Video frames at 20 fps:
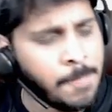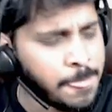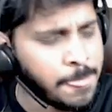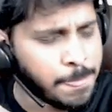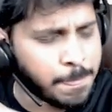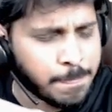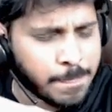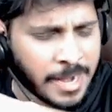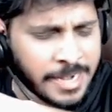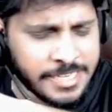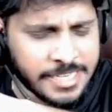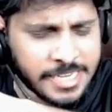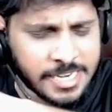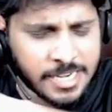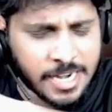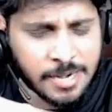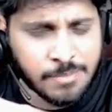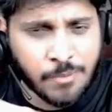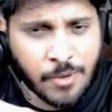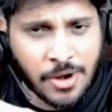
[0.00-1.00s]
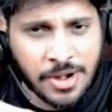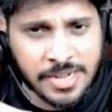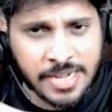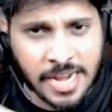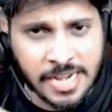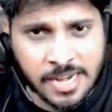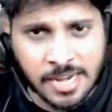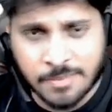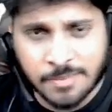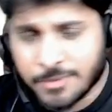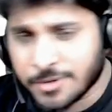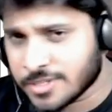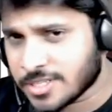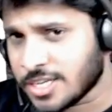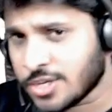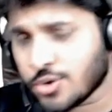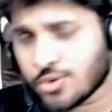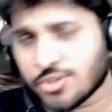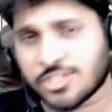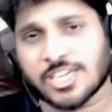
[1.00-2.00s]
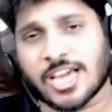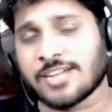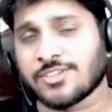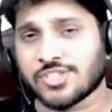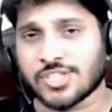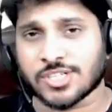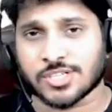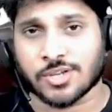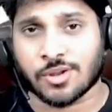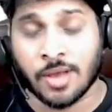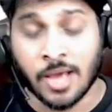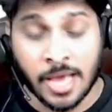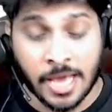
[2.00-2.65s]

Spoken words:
99.99% no chance at all.